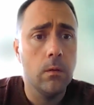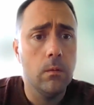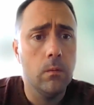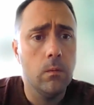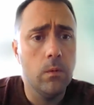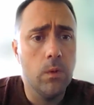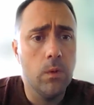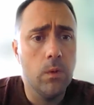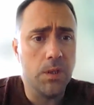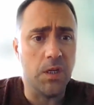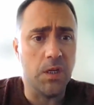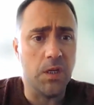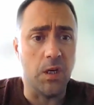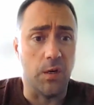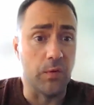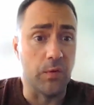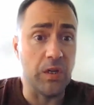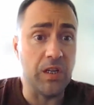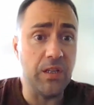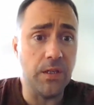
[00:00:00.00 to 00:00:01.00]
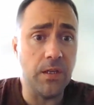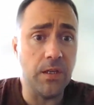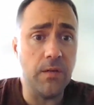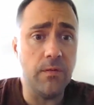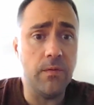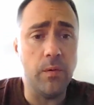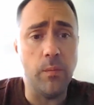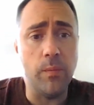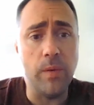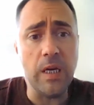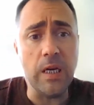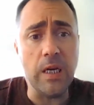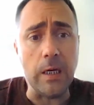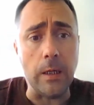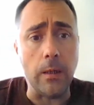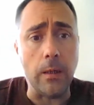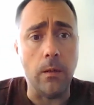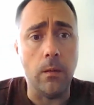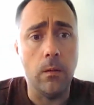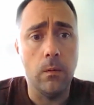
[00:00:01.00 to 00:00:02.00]
What does governance even mean?
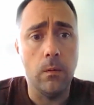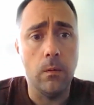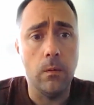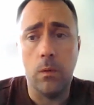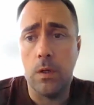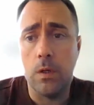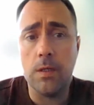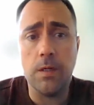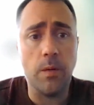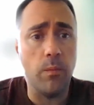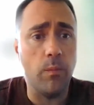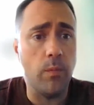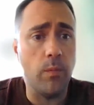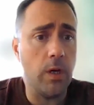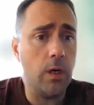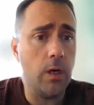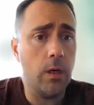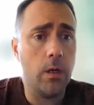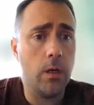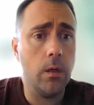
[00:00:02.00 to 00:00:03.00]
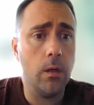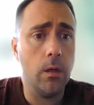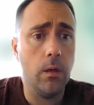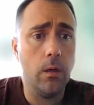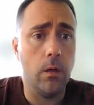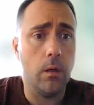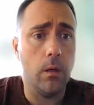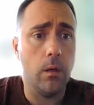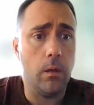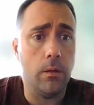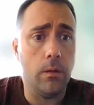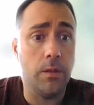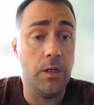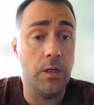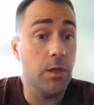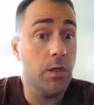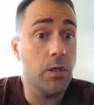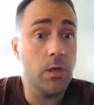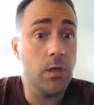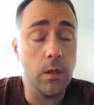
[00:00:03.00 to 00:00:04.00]
What does it mean in
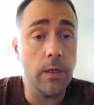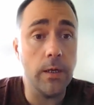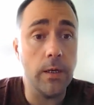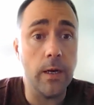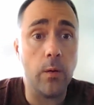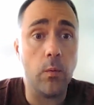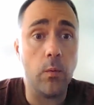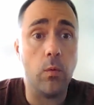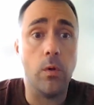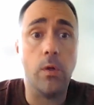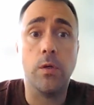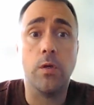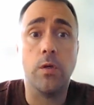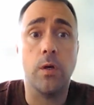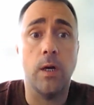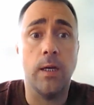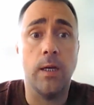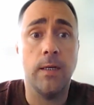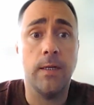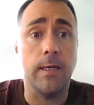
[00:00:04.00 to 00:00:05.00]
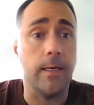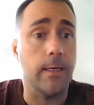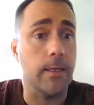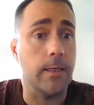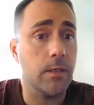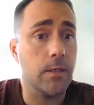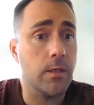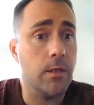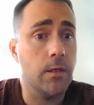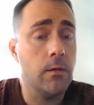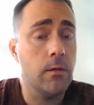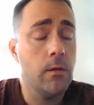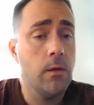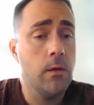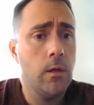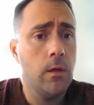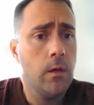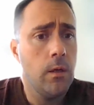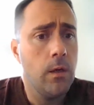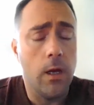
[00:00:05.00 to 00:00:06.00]
digitally networked context?
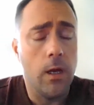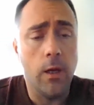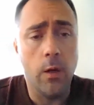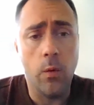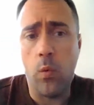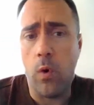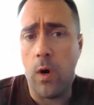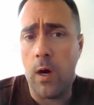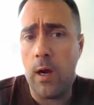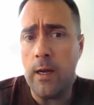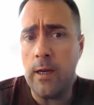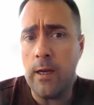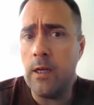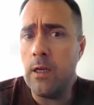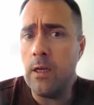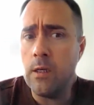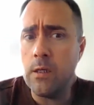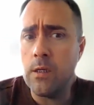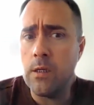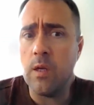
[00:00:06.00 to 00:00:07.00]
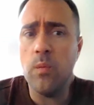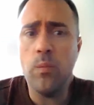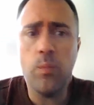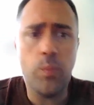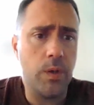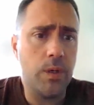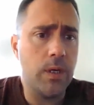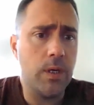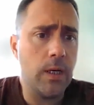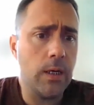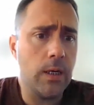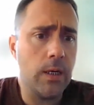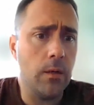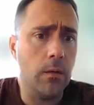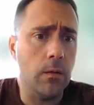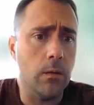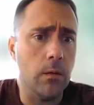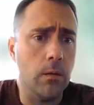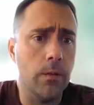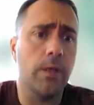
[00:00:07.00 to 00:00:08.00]
And why is, in
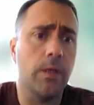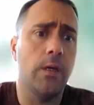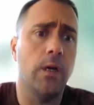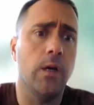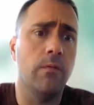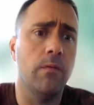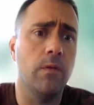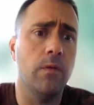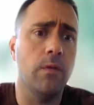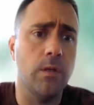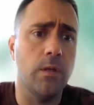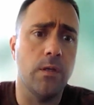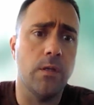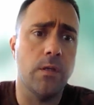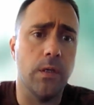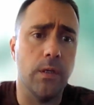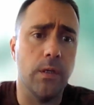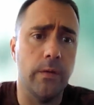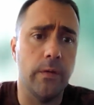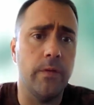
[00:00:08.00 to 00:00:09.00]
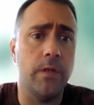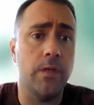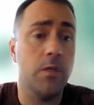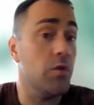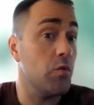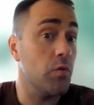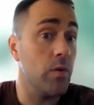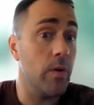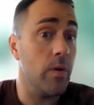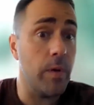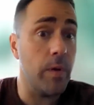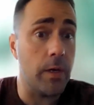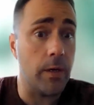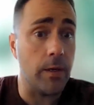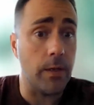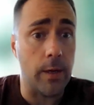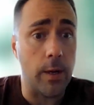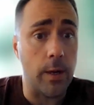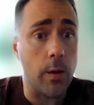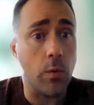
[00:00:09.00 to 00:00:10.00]
particular, the governance of distributed
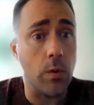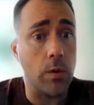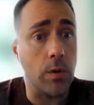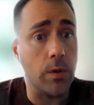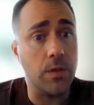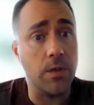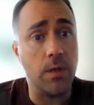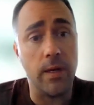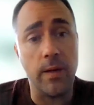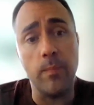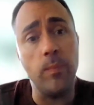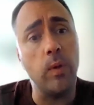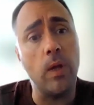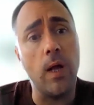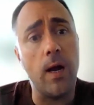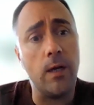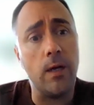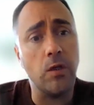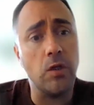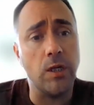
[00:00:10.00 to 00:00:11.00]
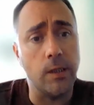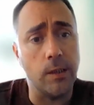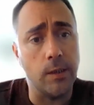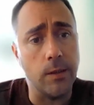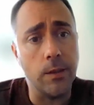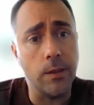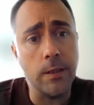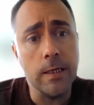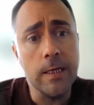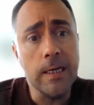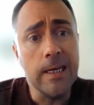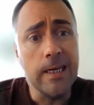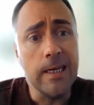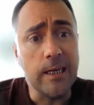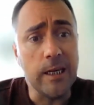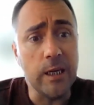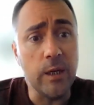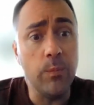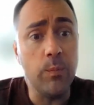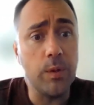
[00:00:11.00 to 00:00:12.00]
networks like blockchains
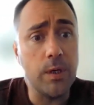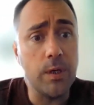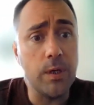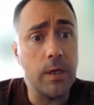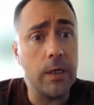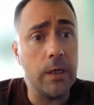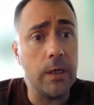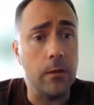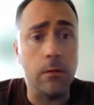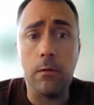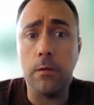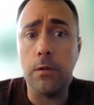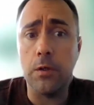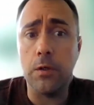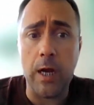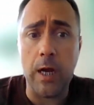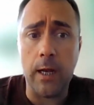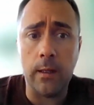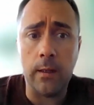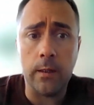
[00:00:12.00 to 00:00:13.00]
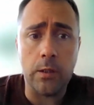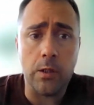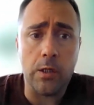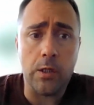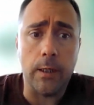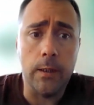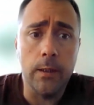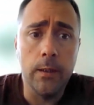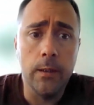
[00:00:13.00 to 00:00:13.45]
in particular challenging?